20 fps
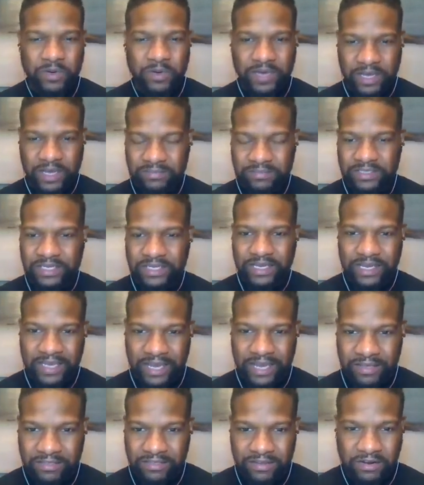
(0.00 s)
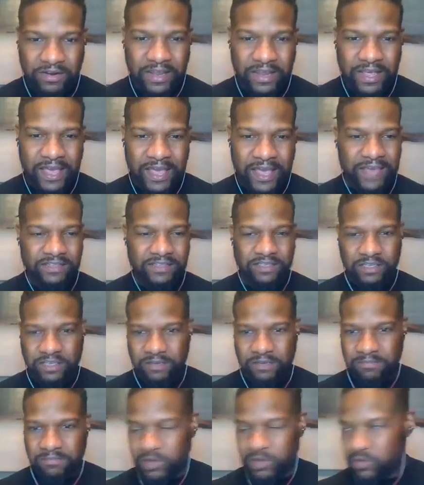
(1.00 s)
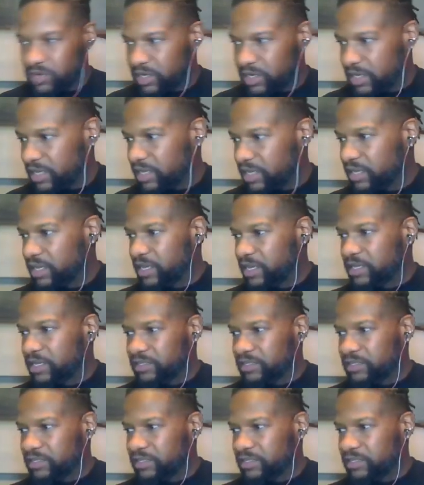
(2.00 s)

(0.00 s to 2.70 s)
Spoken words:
come together as a community